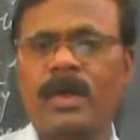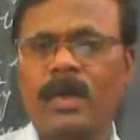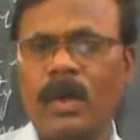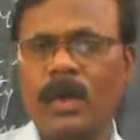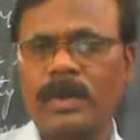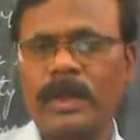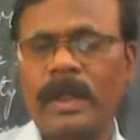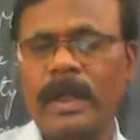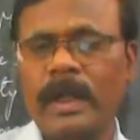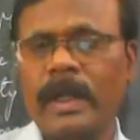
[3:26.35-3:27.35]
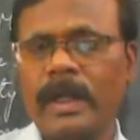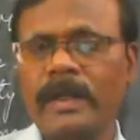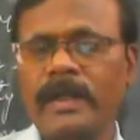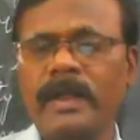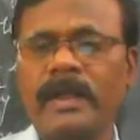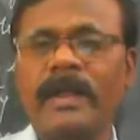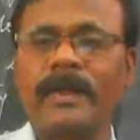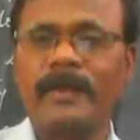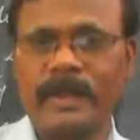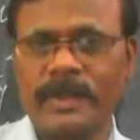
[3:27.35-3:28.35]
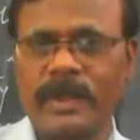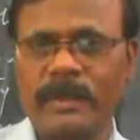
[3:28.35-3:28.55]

growth, and liquidity.